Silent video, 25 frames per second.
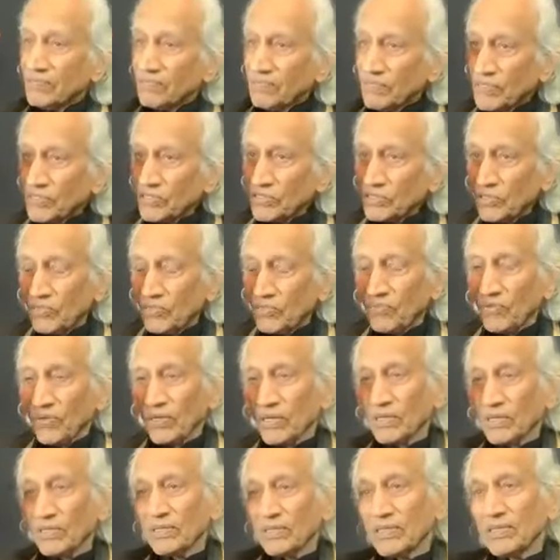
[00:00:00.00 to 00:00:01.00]
first of
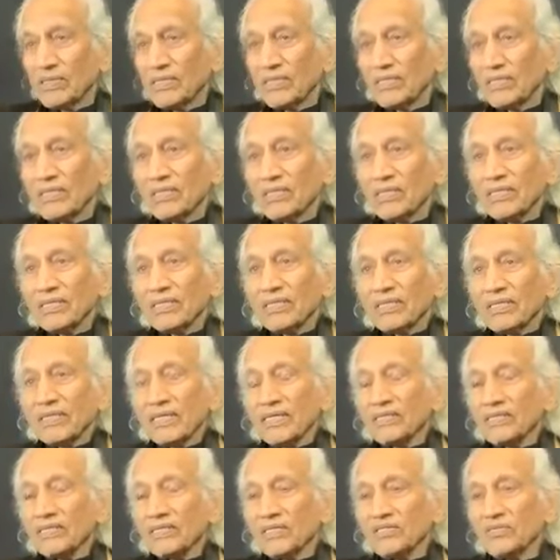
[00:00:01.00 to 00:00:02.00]
all,
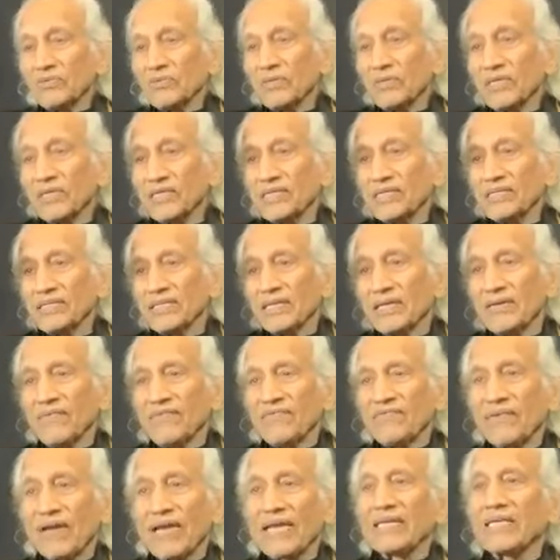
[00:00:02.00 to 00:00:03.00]
during the
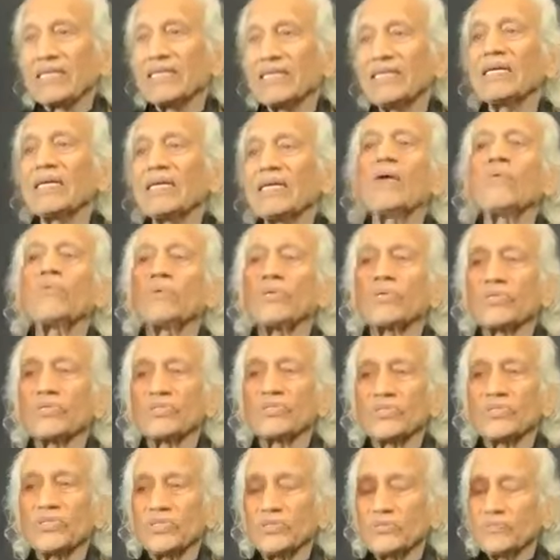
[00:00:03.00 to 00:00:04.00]
waking
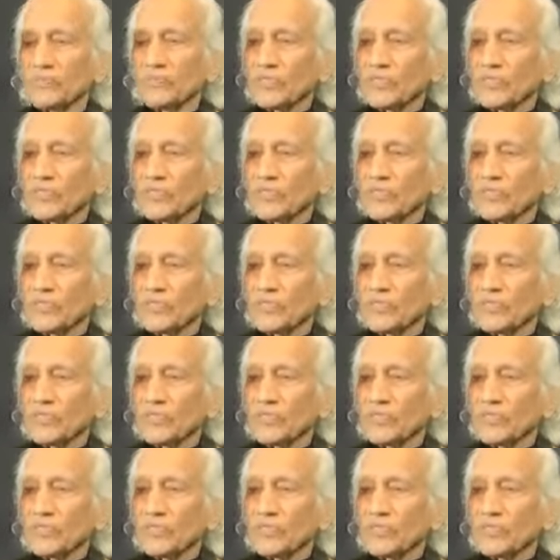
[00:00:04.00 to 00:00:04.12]
hours,